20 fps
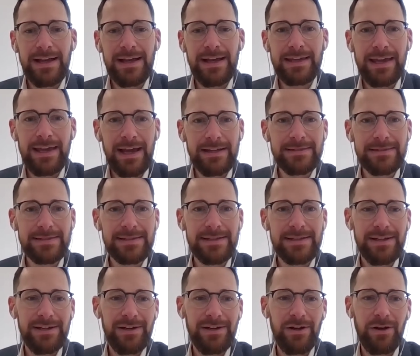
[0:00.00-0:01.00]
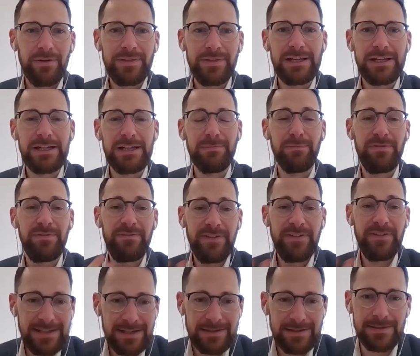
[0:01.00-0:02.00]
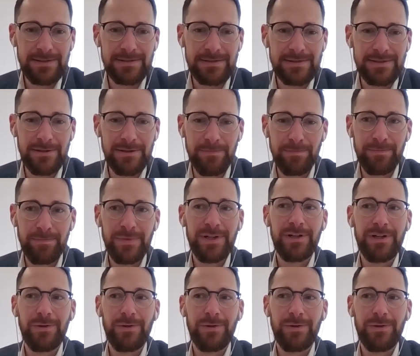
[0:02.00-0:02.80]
a cancer of the lymphatic system.